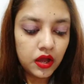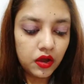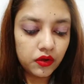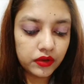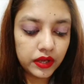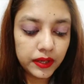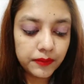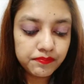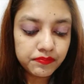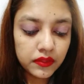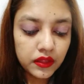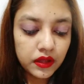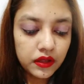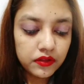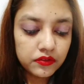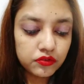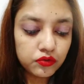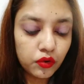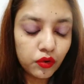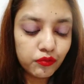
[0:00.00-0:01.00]
Okay.
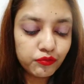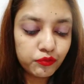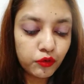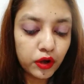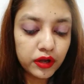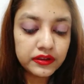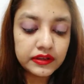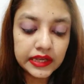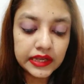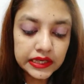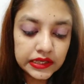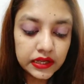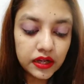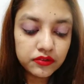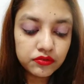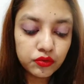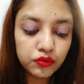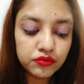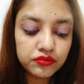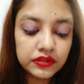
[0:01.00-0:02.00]
So for data
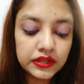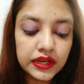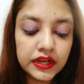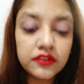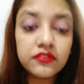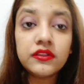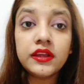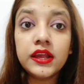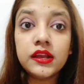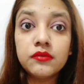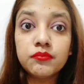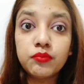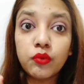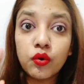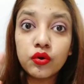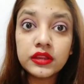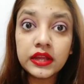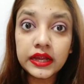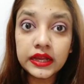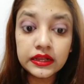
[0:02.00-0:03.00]
associates in
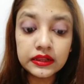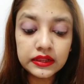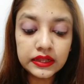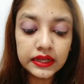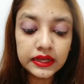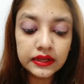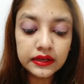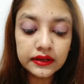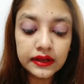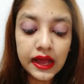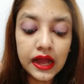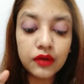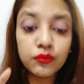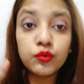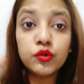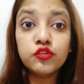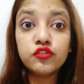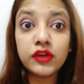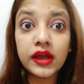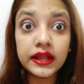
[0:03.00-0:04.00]
both Hindi
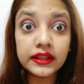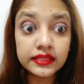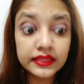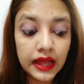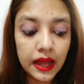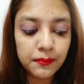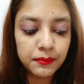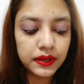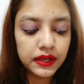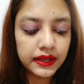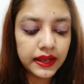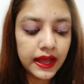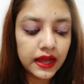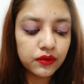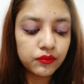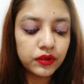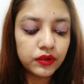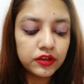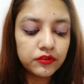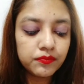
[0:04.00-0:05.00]
language and Tamil
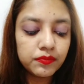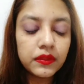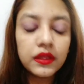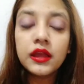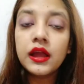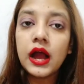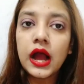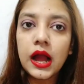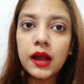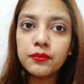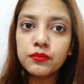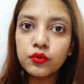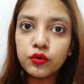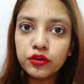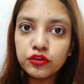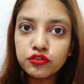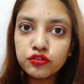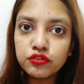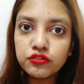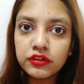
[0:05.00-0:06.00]
language, I'm
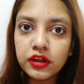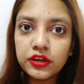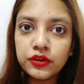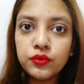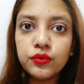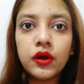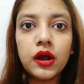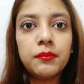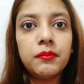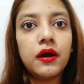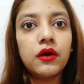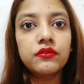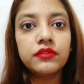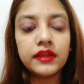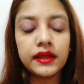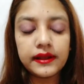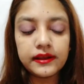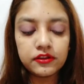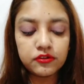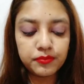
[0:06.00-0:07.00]
going to tell you
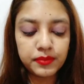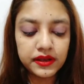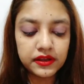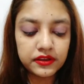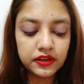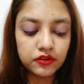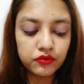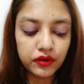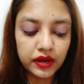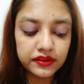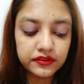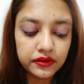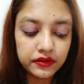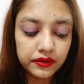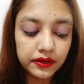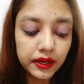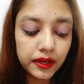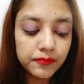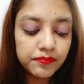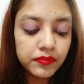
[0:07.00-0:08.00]
about the eligibility
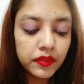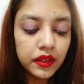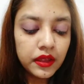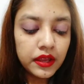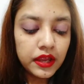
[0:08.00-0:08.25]
criteria.